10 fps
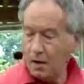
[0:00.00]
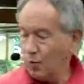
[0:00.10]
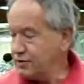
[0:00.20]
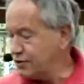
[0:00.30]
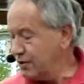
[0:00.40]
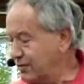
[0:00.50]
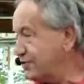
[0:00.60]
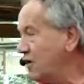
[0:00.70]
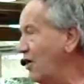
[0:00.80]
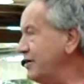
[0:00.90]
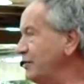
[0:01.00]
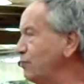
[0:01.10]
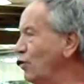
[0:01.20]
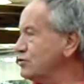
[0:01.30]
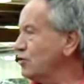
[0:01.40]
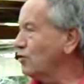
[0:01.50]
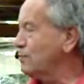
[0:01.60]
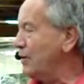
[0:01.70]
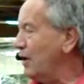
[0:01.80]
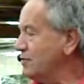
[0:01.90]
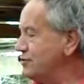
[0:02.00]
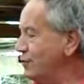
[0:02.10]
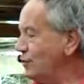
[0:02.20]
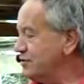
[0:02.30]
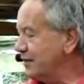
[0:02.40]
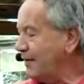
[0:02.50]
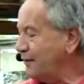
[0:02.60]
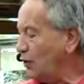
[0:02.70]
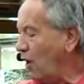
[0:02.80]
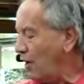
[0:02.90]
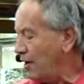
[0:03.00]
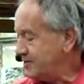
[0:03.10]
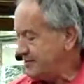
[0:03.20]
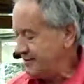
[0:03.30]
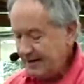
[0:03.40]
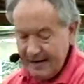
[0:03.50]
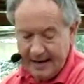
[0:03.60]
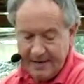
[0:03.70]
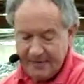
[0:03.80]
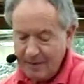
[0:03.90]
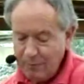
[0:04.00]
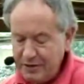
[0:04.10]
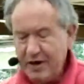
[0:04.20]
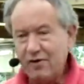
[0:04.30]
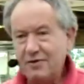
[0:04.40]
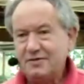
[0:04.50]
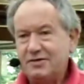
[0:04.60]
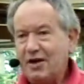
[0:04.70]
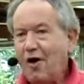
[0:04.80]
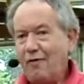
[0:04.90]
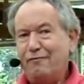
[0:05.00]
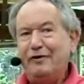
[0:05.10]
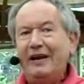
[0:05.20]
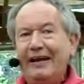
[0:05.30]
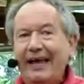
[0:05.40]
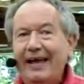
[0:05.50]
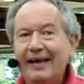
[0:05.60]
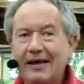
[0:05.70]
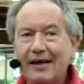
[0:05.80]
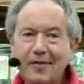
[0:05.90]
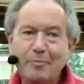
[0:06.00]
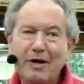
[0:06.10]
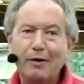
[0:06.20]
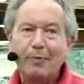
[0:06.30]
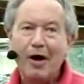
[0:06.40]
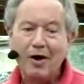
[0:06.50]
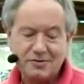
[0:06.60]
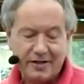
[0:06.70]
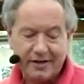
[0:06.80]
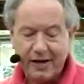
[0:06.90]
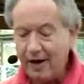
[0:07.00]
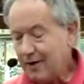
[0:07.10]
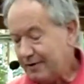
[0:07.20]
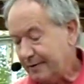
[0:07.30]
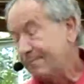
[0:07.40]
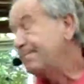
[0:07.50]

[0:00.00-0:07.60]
Once you've decided what sort of plant you want to give you height, then we now start filling in the middle part of the garden.